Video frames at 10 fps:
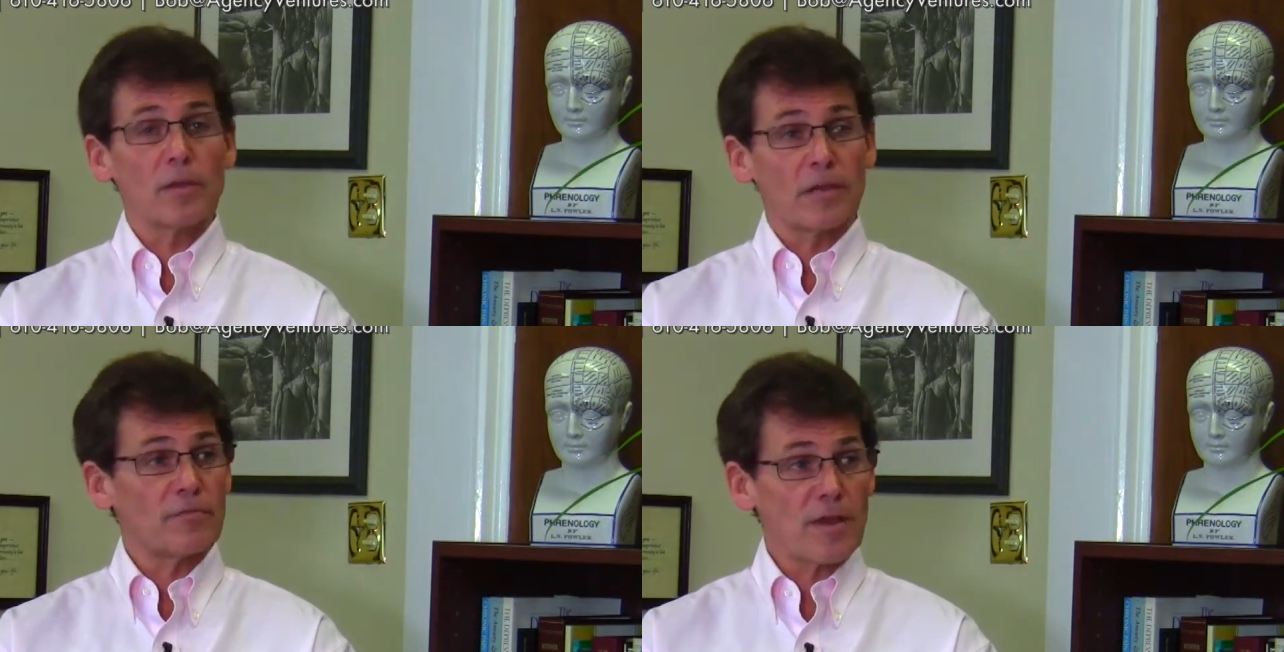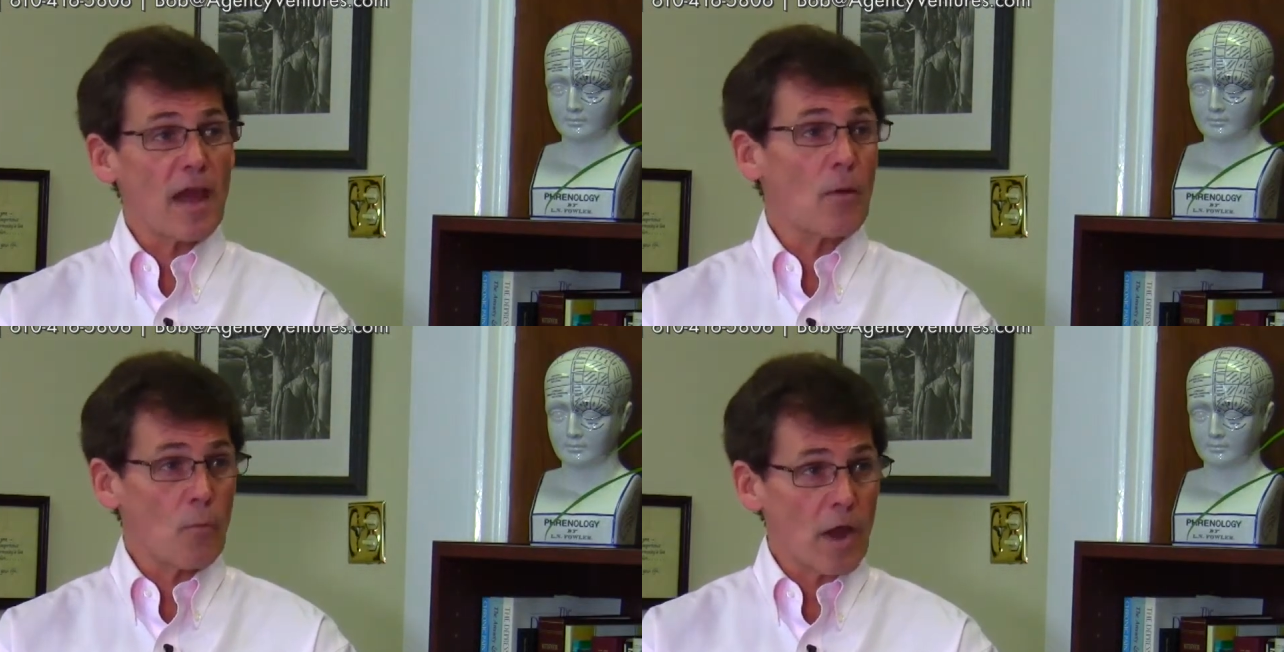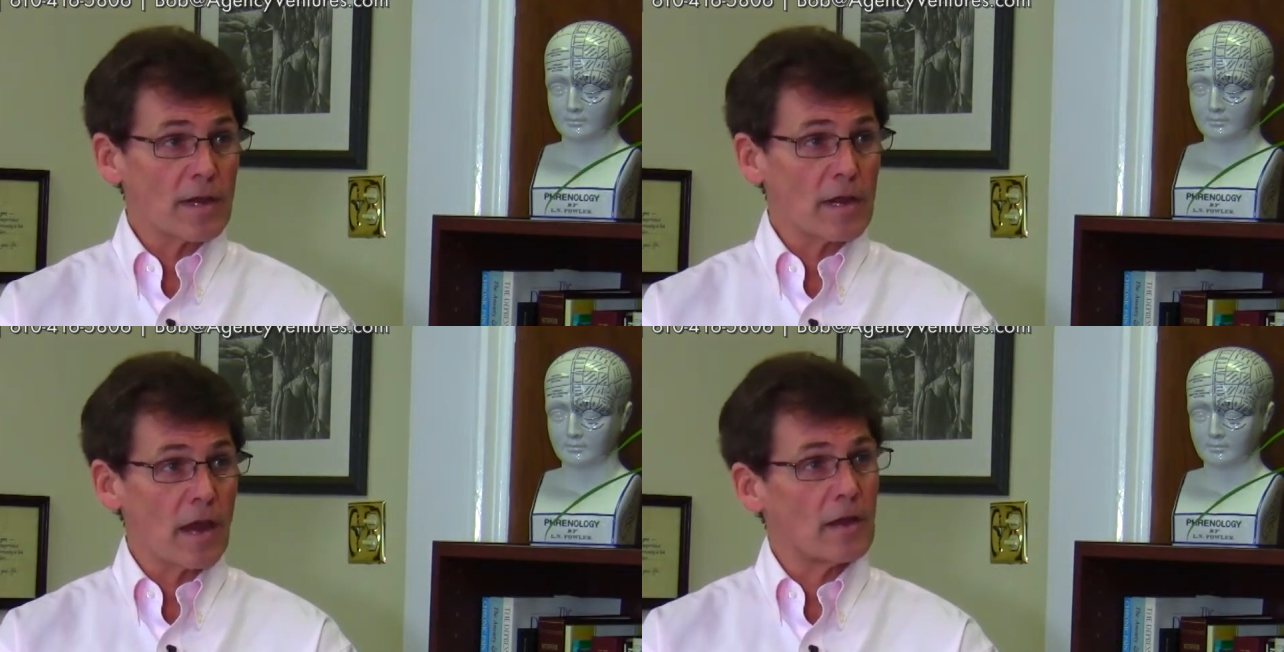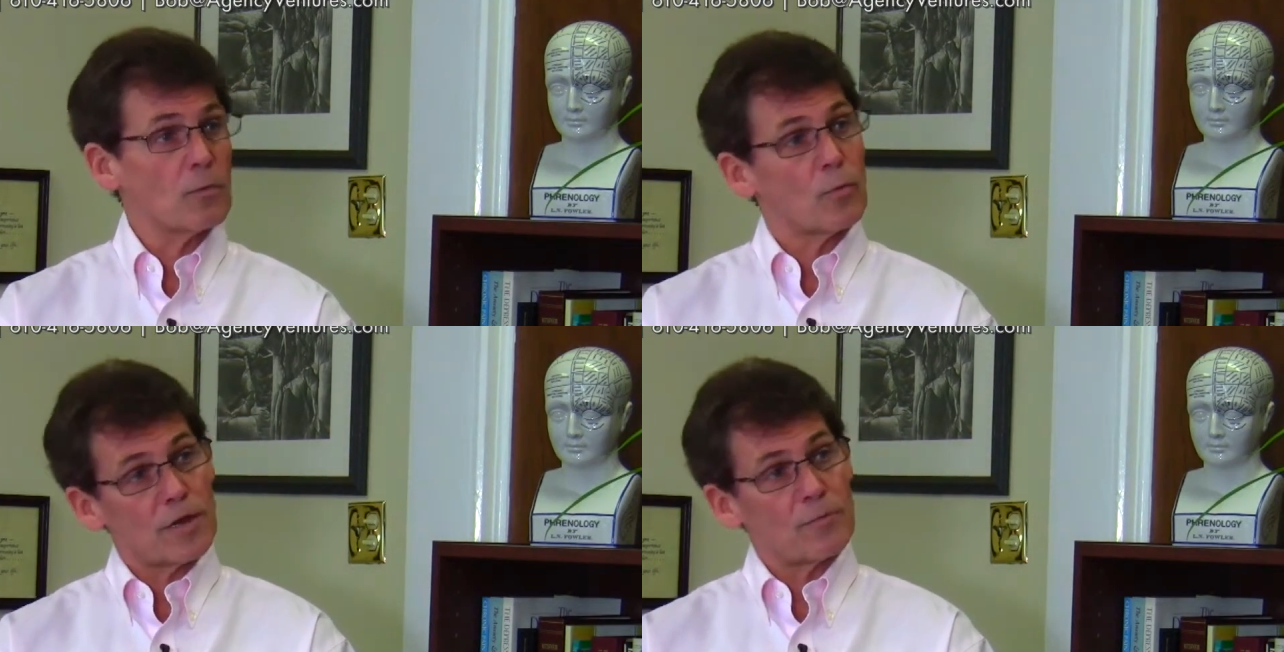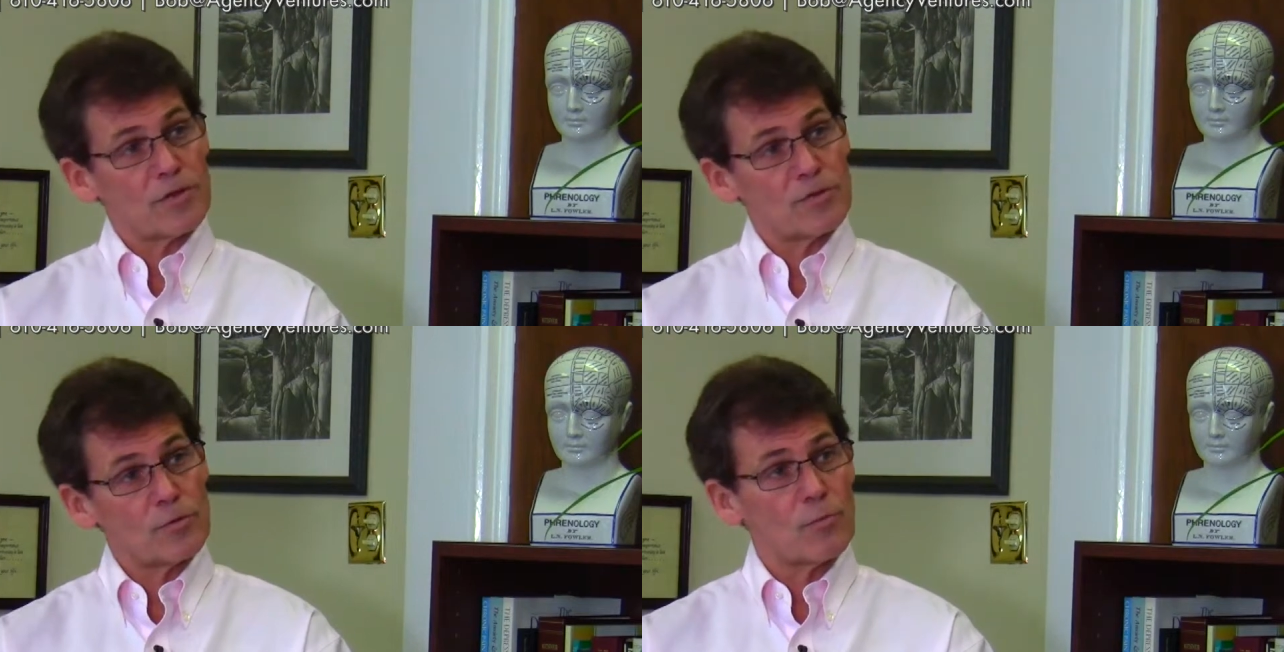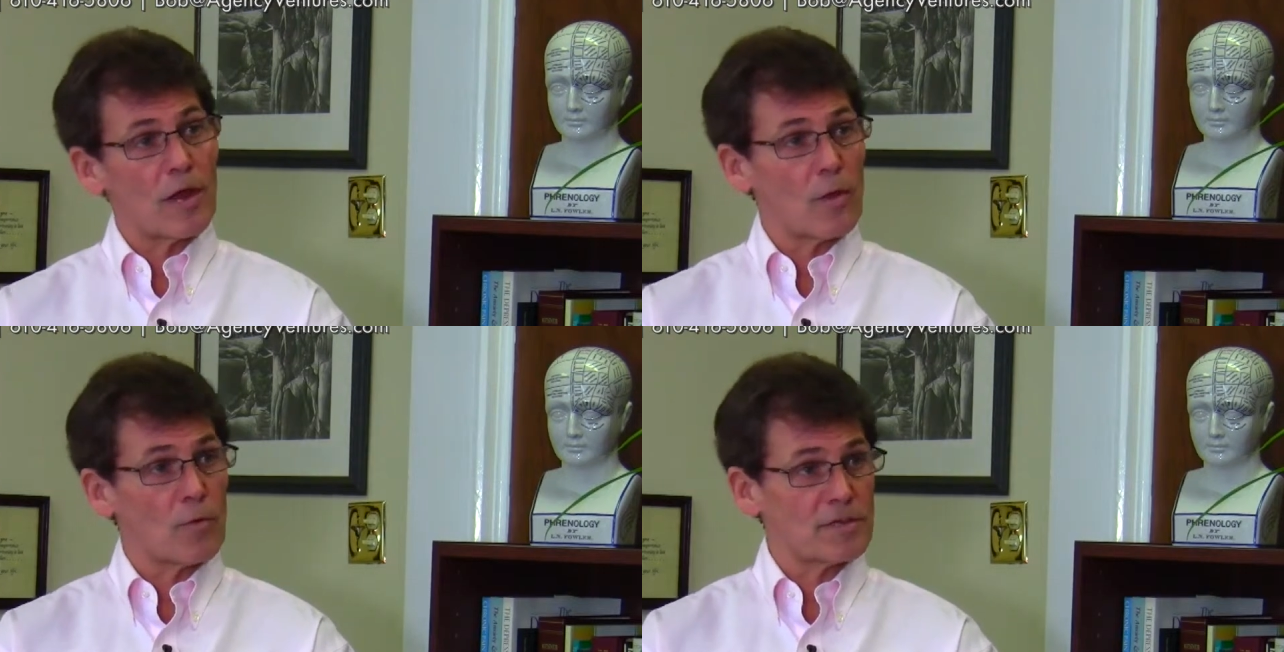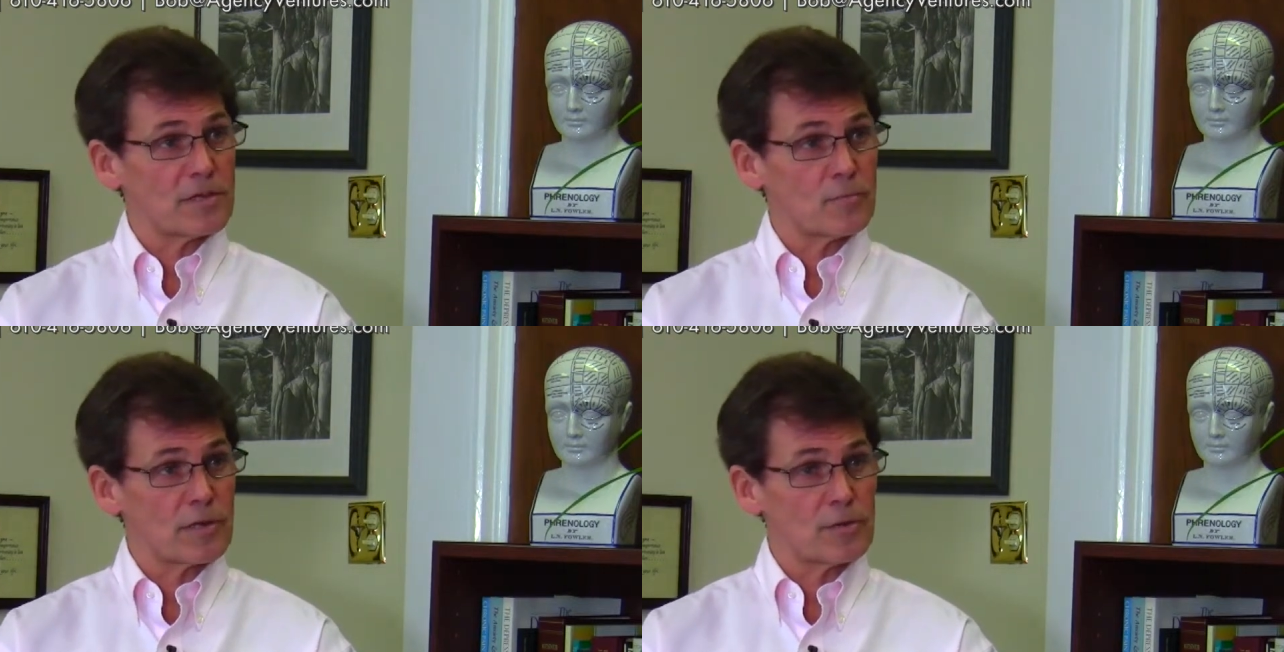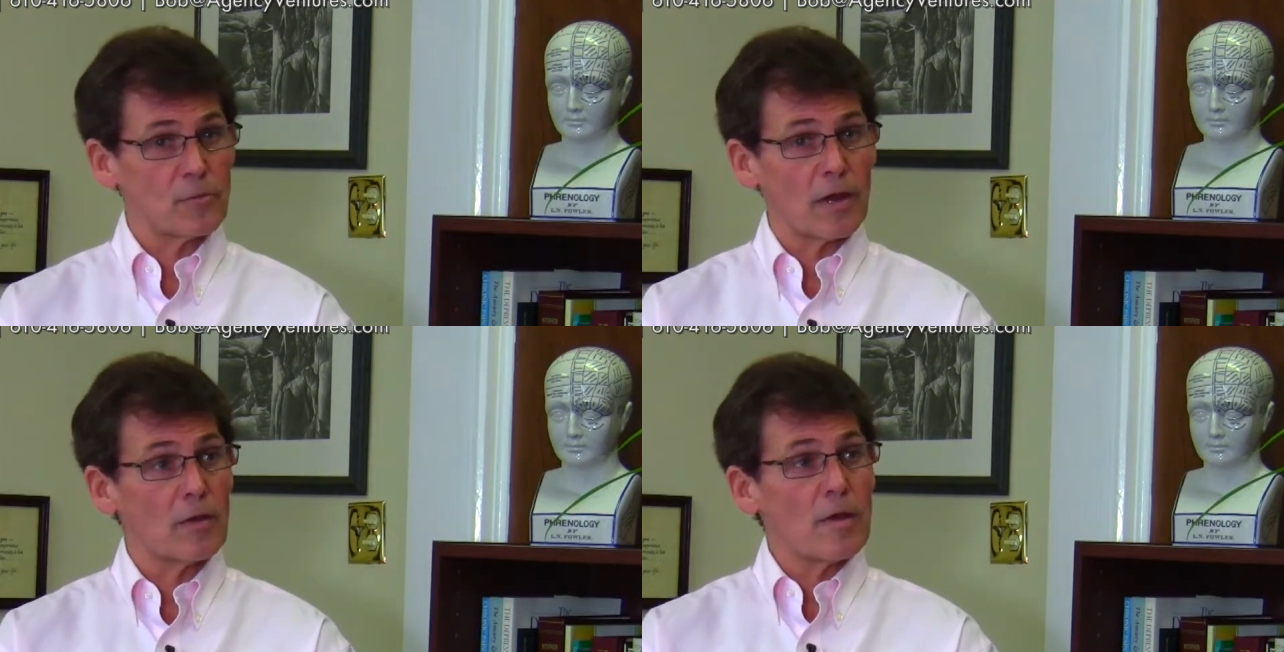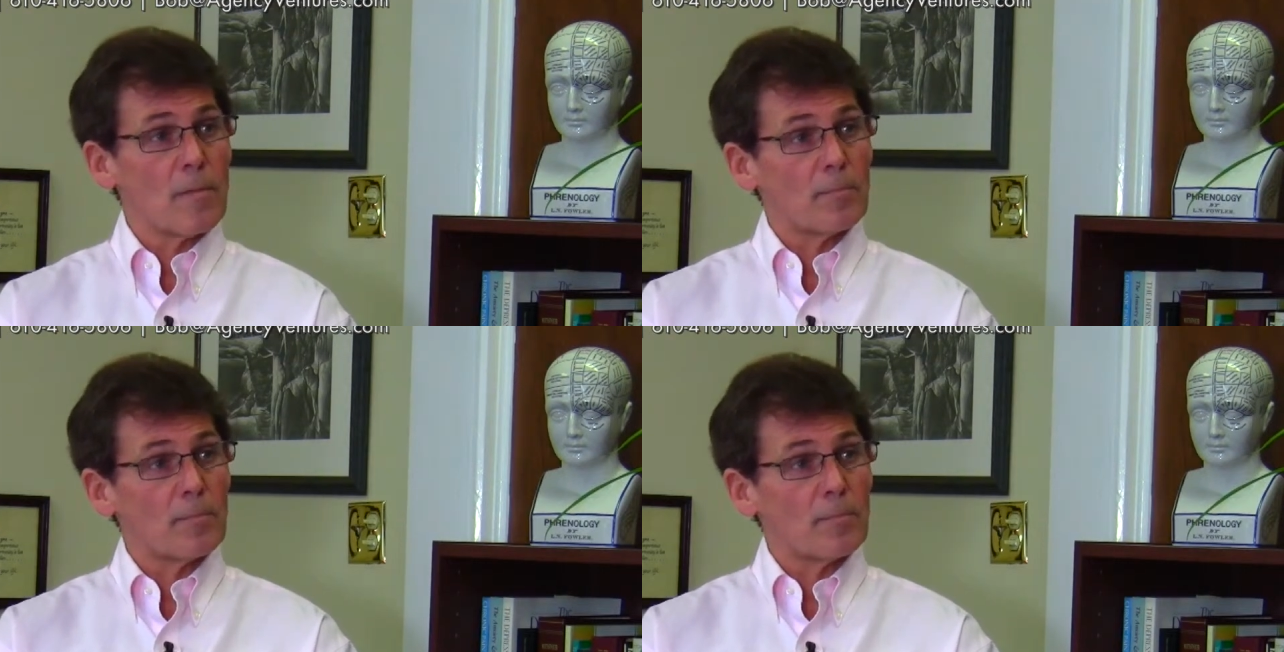Speaker 1: If not, why not? What did we do well? What didn't we do well?